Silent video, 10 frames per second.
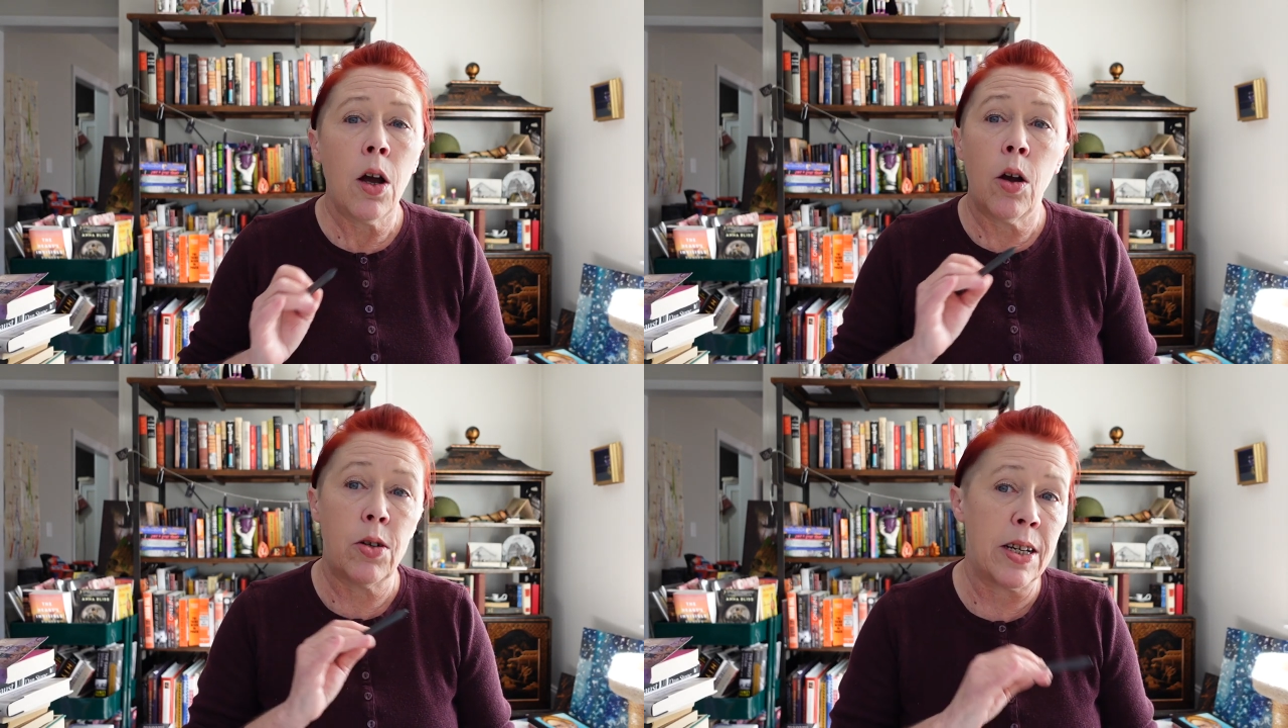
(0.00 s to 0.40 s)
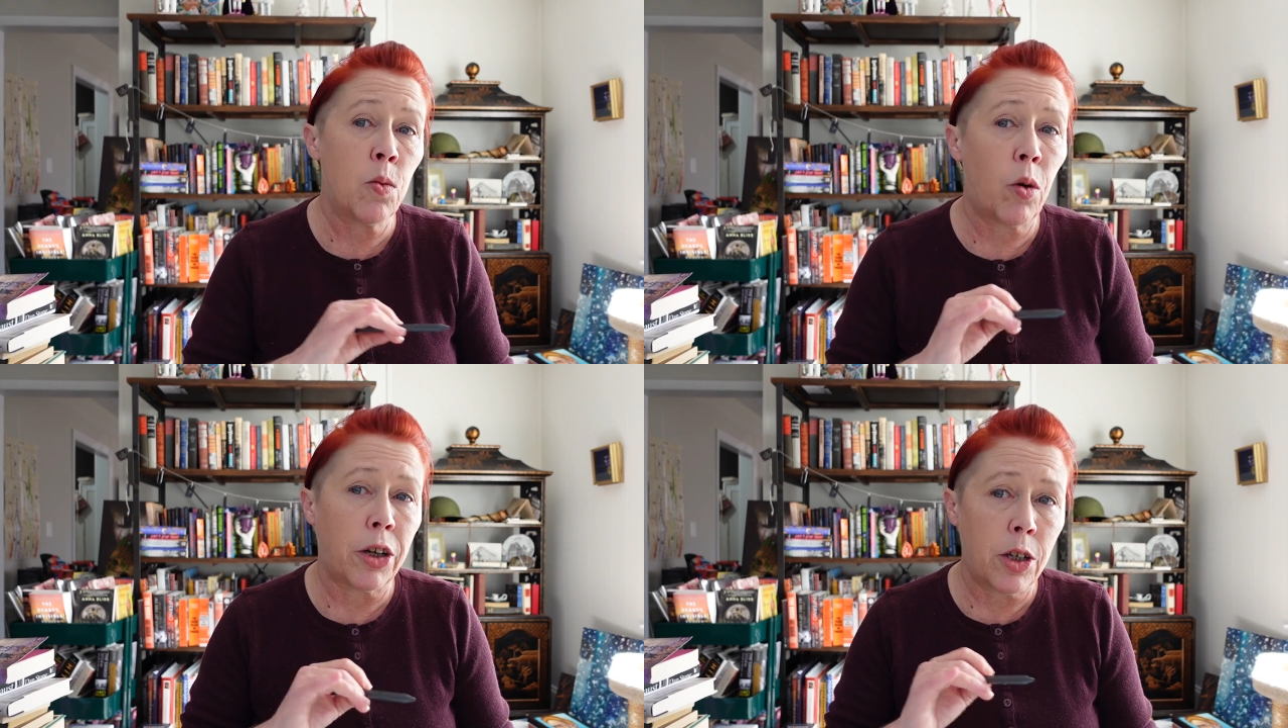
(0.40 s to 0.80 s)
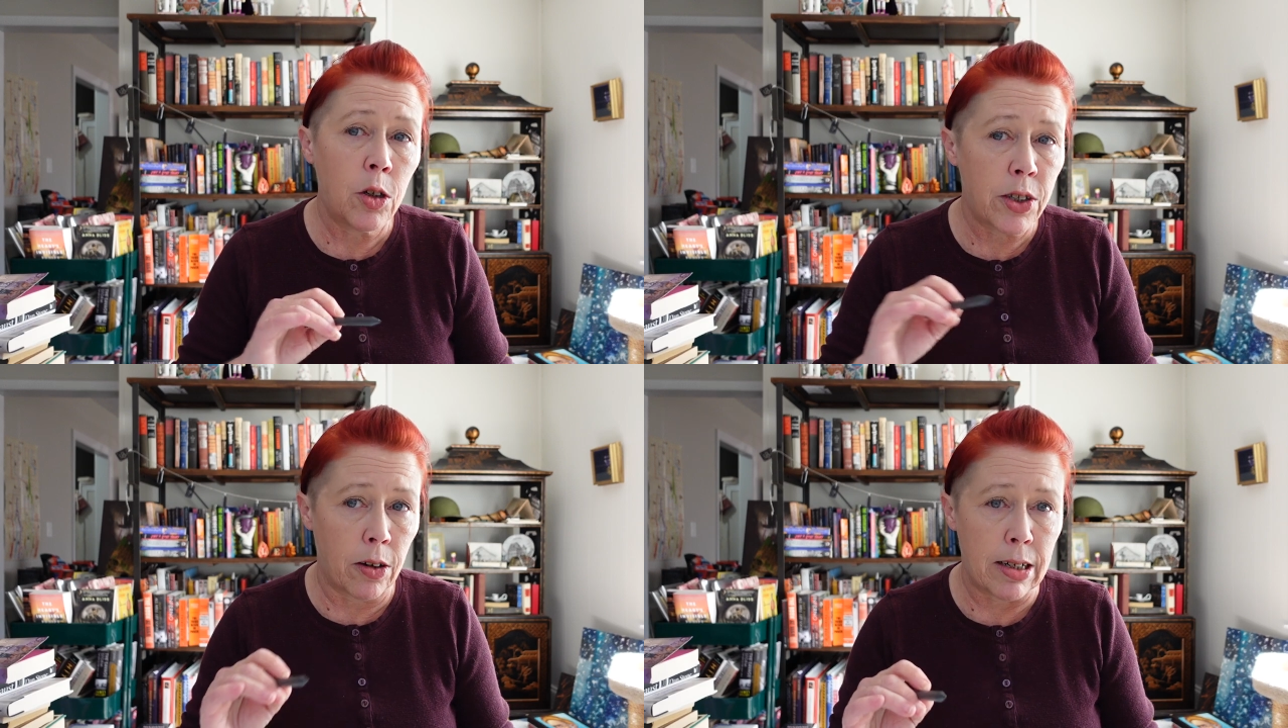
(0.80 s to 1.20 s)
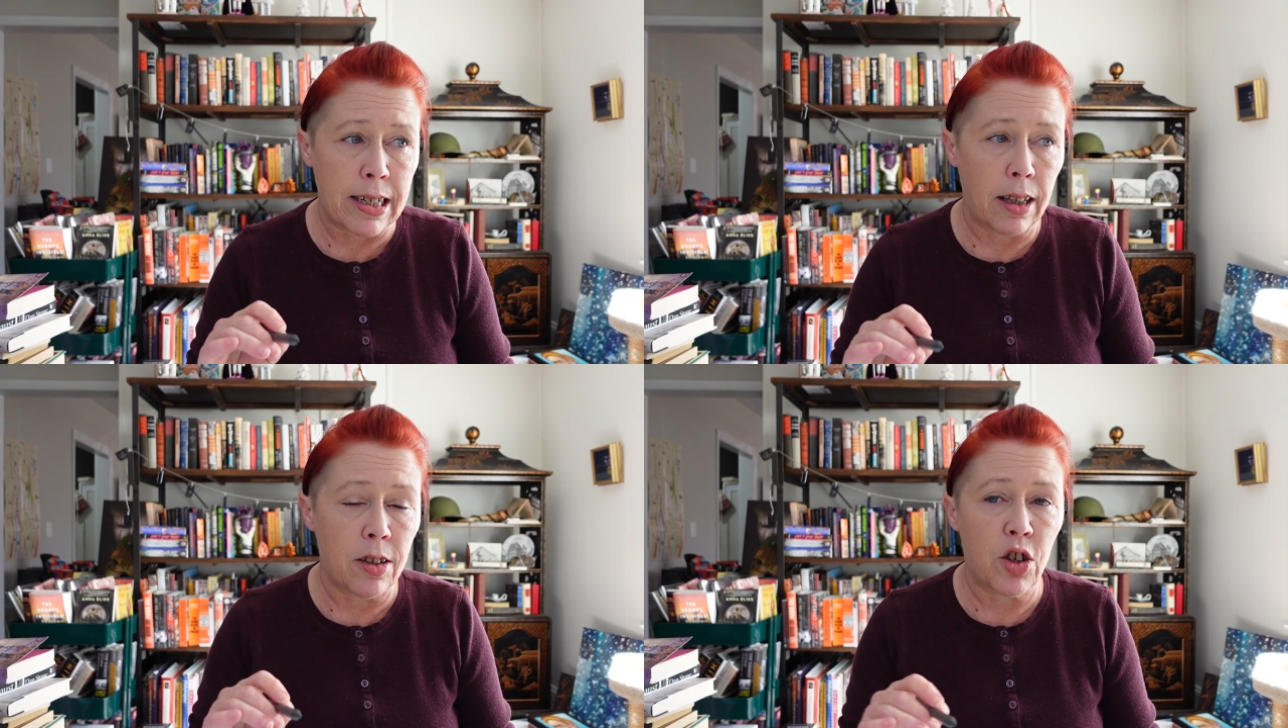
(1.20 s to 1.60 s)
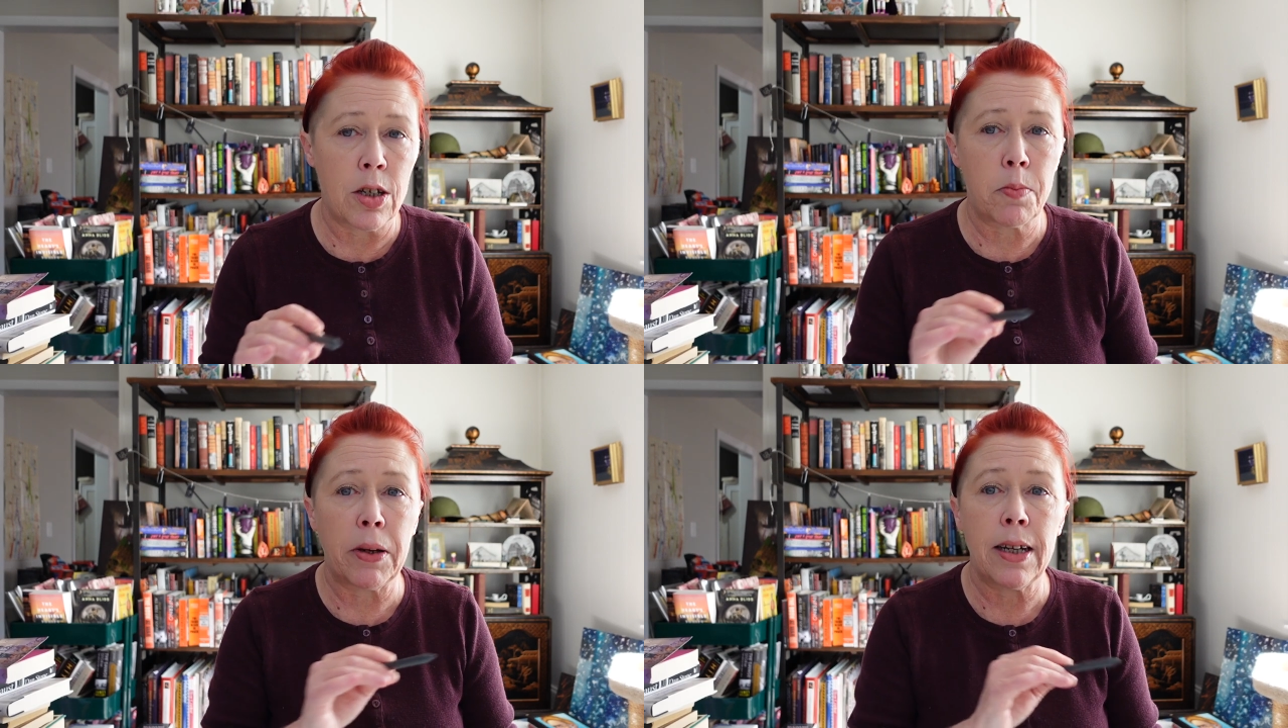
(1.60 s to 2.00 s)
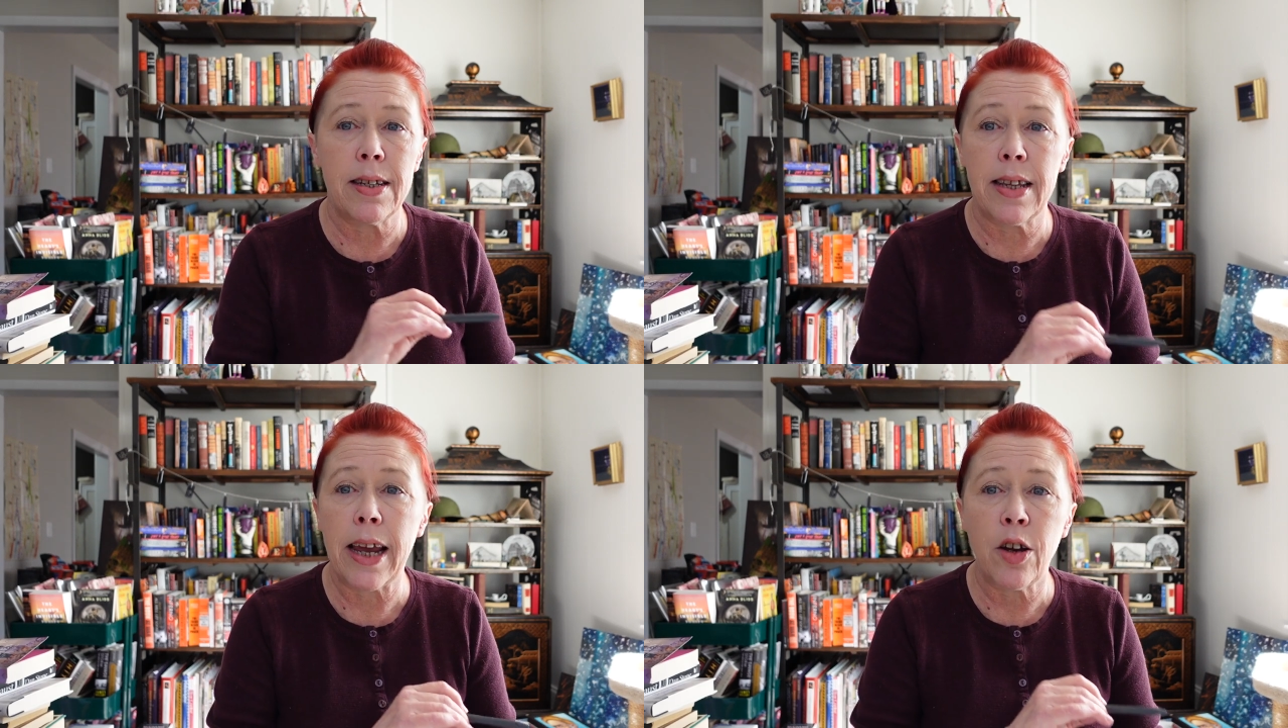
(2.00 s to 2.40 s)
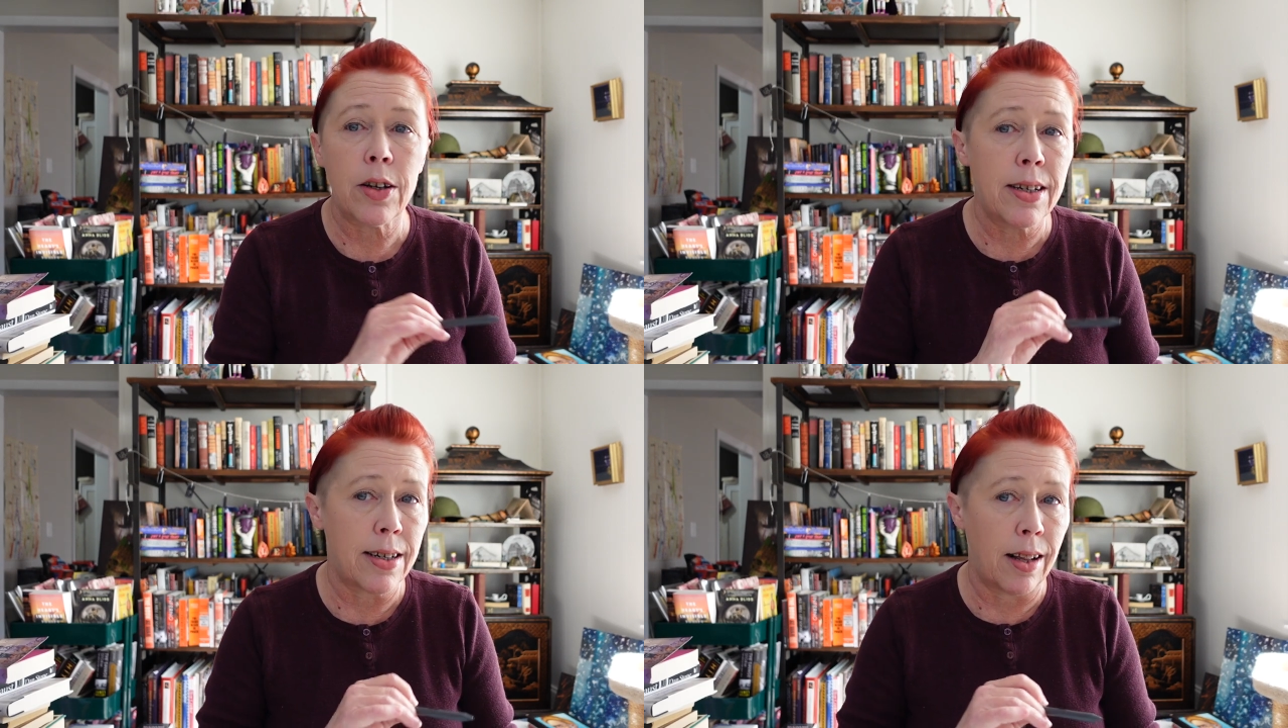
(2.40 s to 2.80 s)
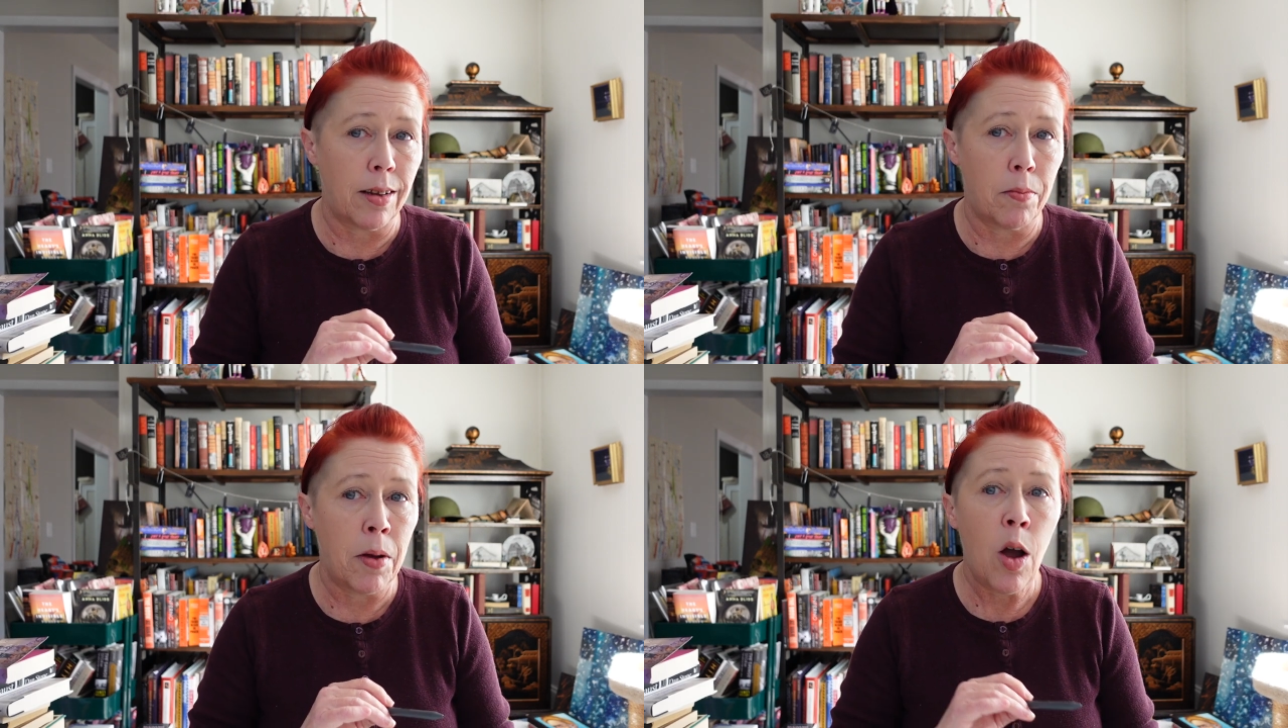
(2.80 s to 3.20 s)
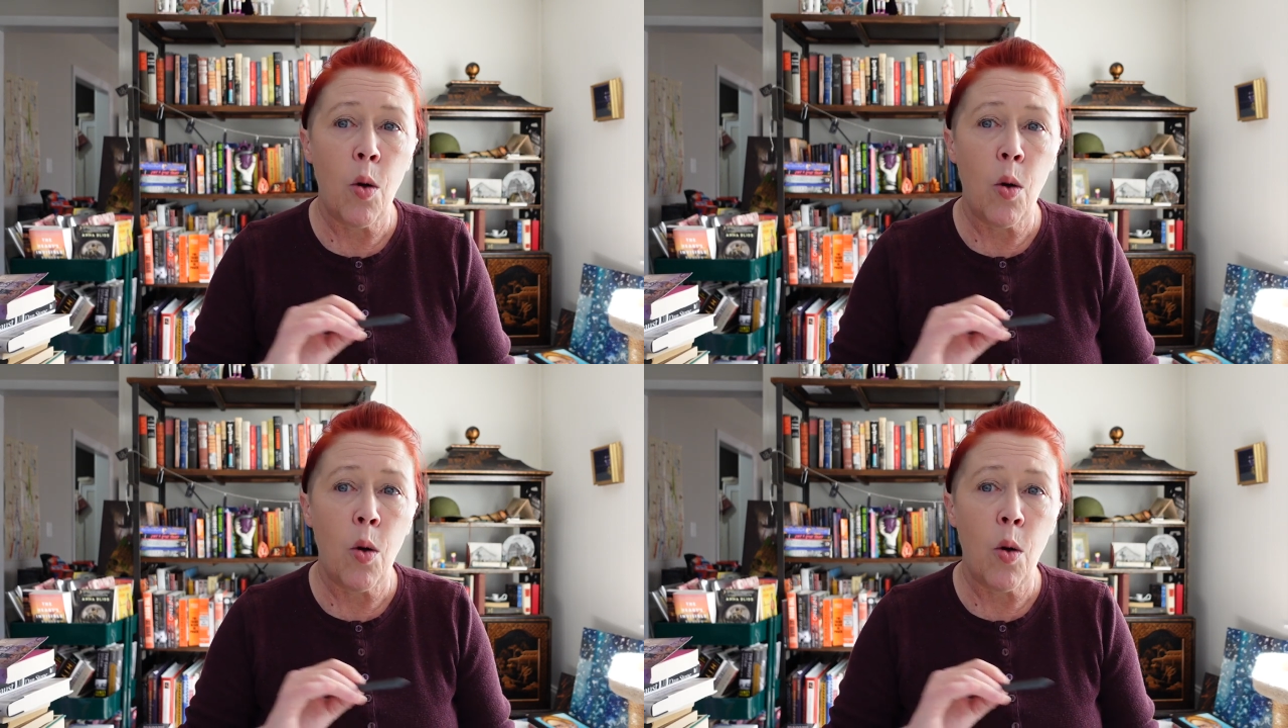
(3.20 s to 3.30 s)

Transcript: who didn't want to use their intelligence because they couldn't tell them